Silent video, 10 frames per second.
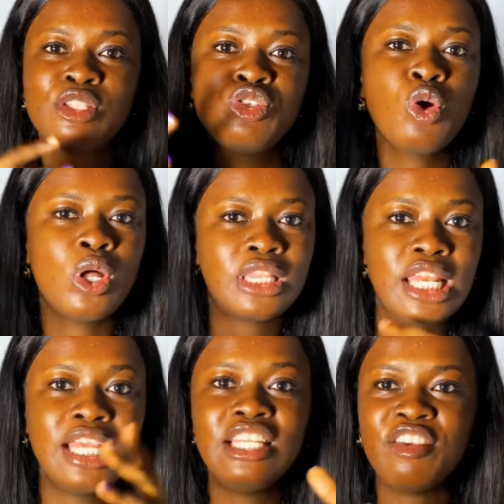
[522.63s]
2 or
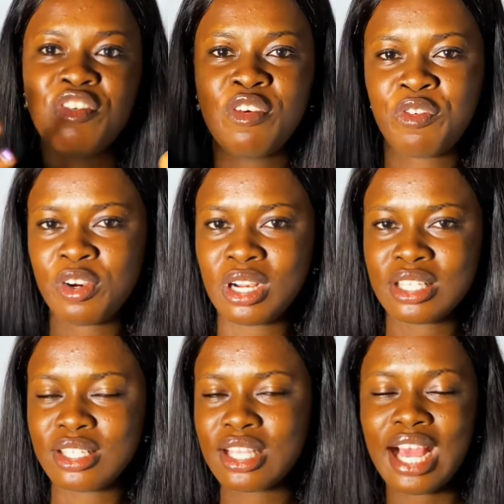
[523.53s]
3 different
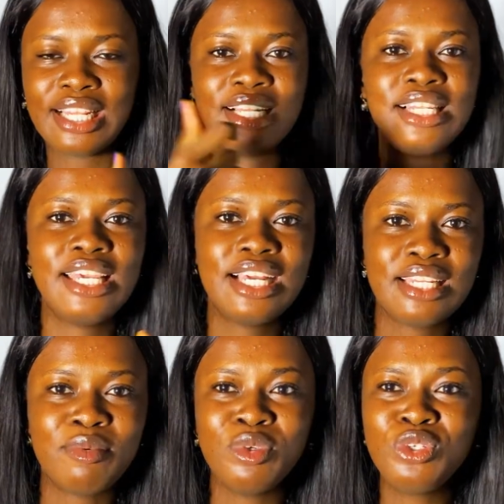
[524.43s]
fragrances and then layer
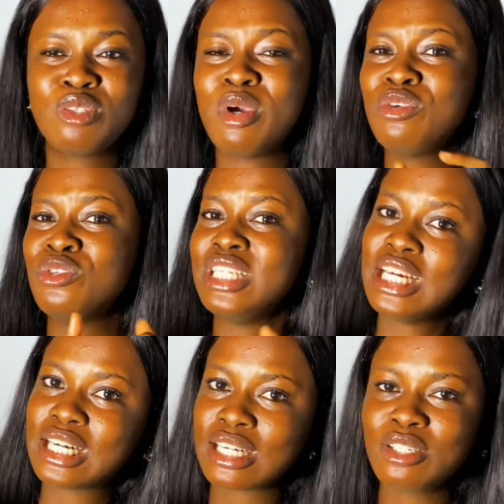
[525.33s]
them. You smell unique.
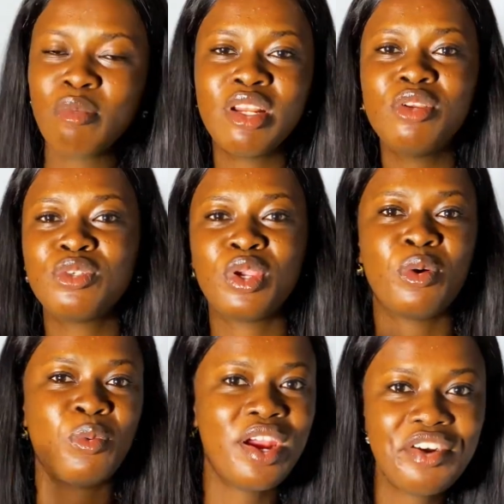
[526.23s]
Nobody knows what you're
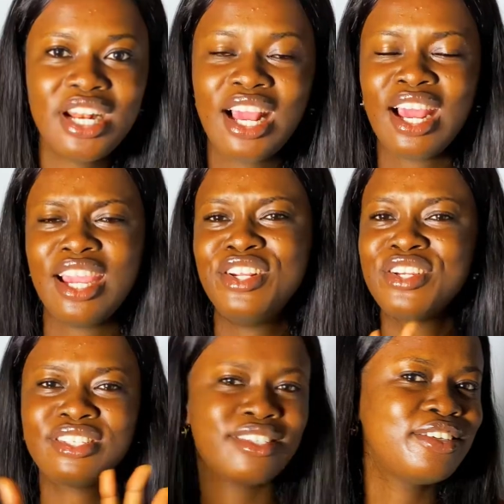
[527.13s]
wearing. And you
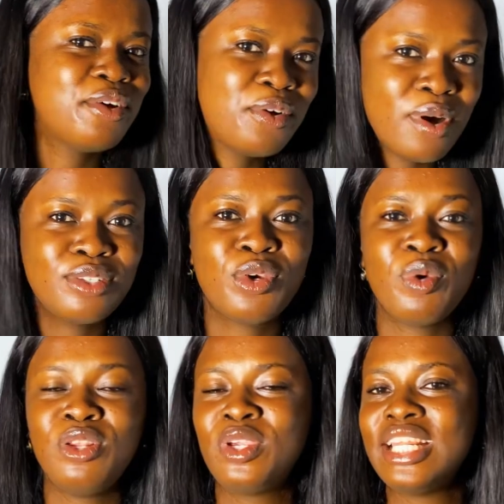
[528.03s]
just, go out your
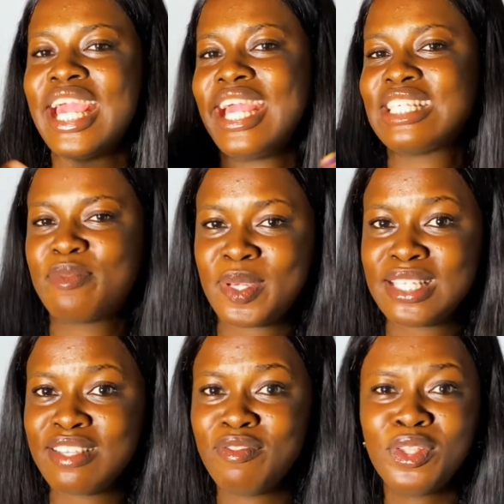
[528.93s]
way looking
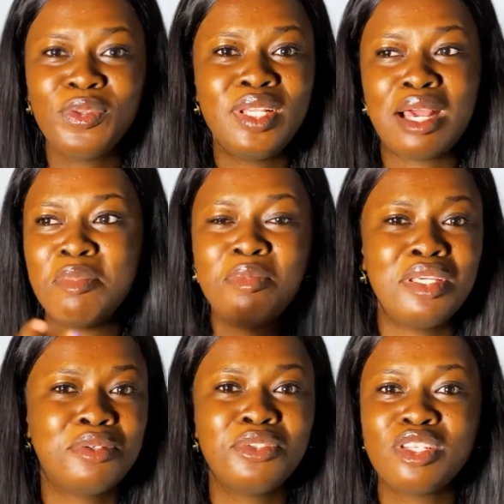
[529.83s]
expensive, not knowing that maybe
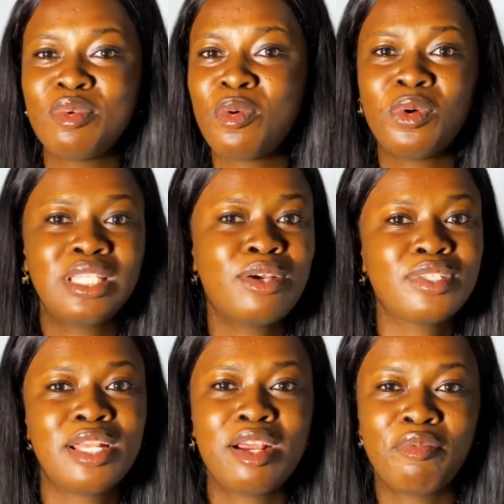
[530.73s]
it could just be 1,000
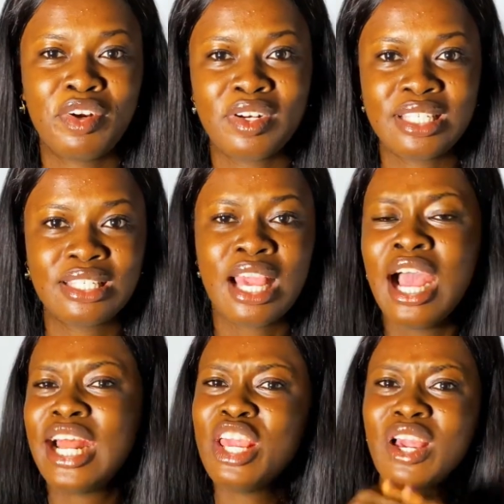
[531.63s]
naira fragrances.
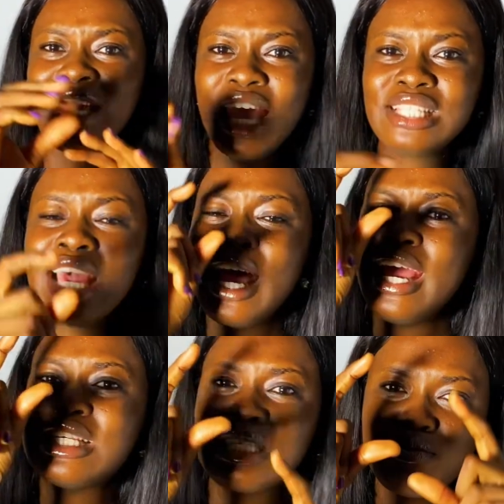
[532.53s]
And then you can get
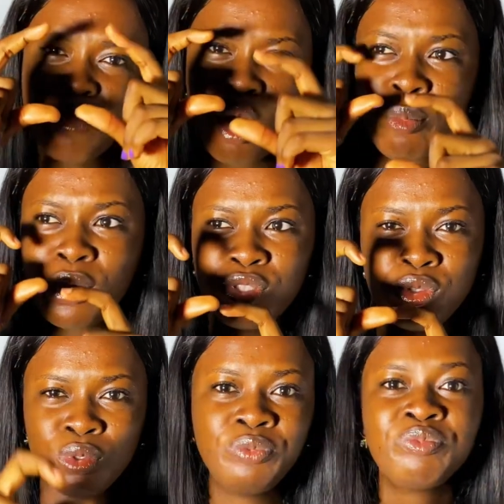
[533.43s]
a small
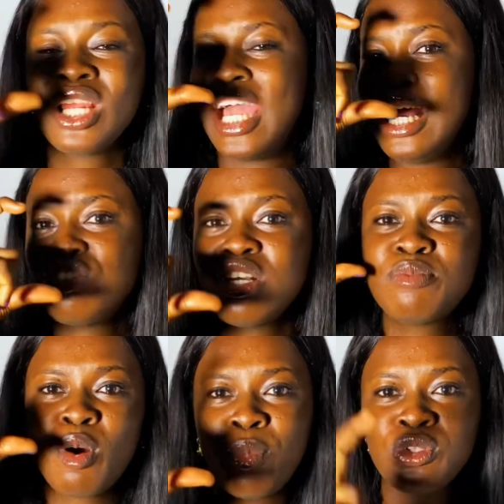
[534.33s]
bottle, an extra
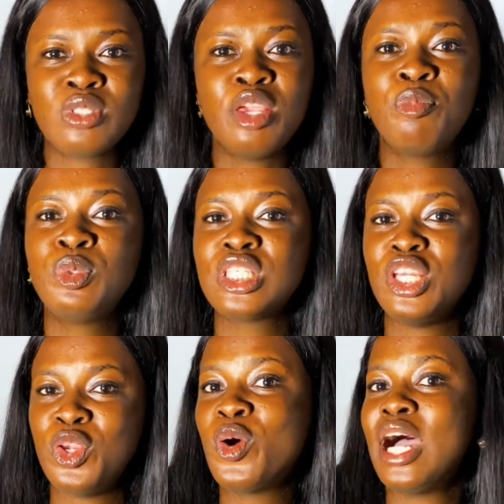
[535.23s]
small bottle that you put
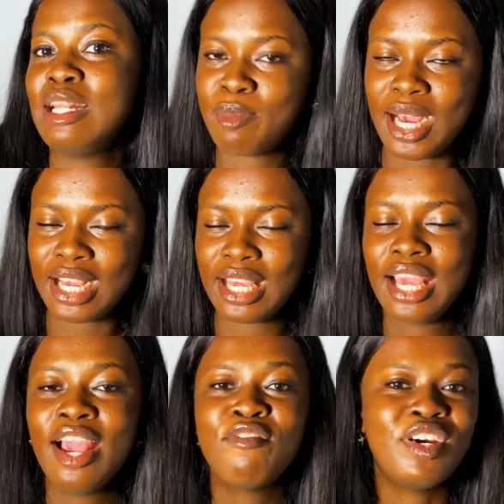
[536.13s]
in your handbag
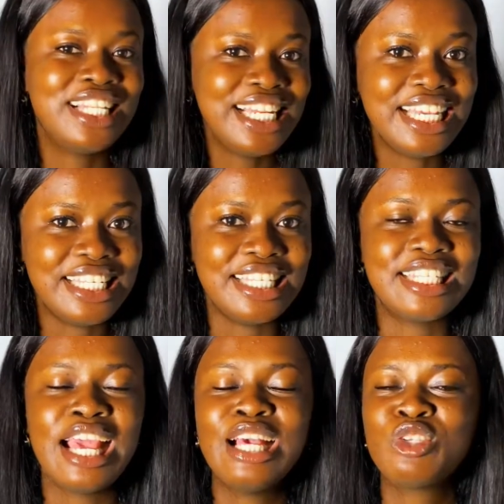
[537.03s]
for the ladies.
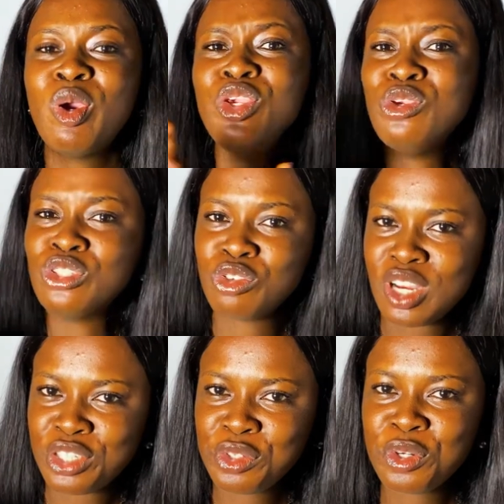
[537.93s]
So when you use the
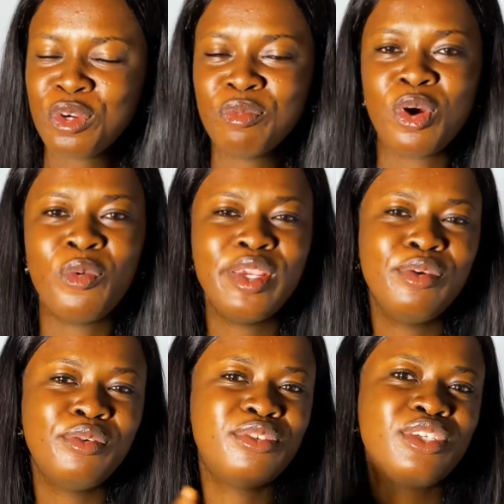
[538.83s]
restroom, or when
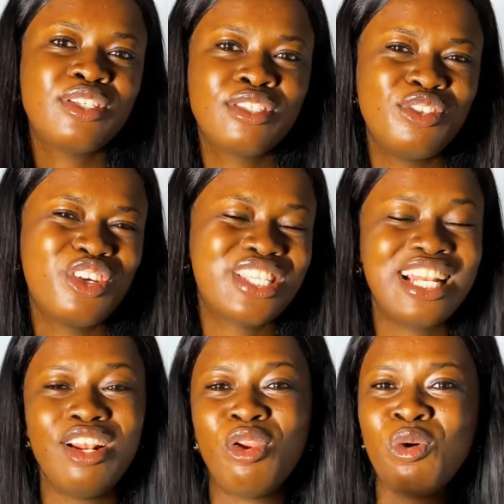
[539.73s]
you just had
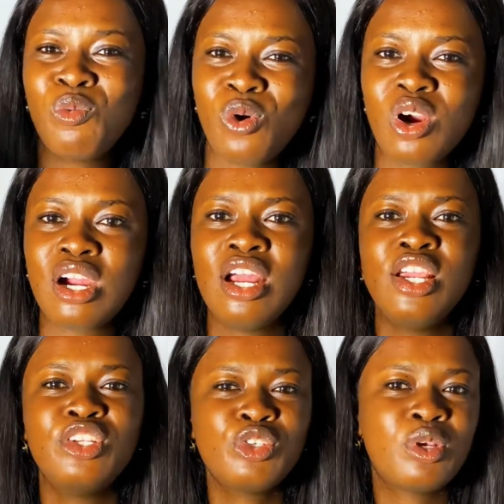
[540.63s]
a long walk,
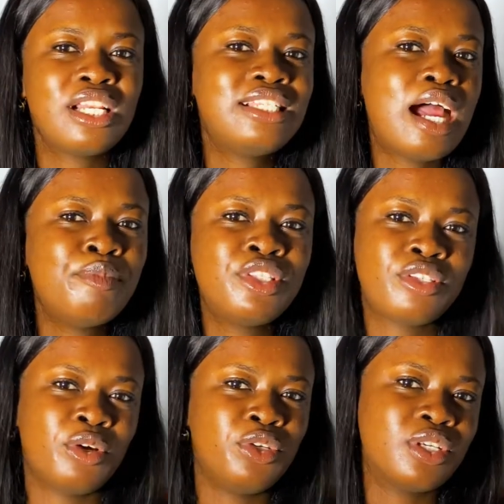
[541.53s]
just quickly dab it
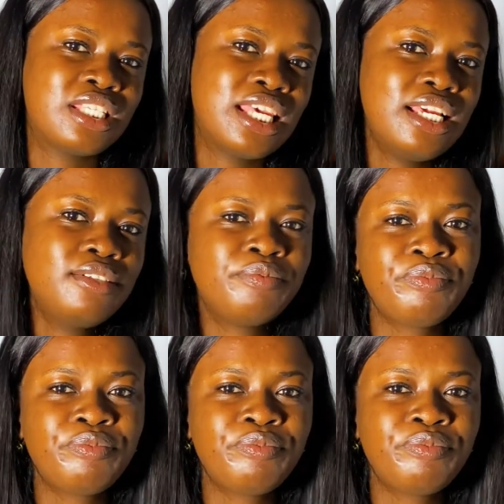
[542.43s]
on your skin,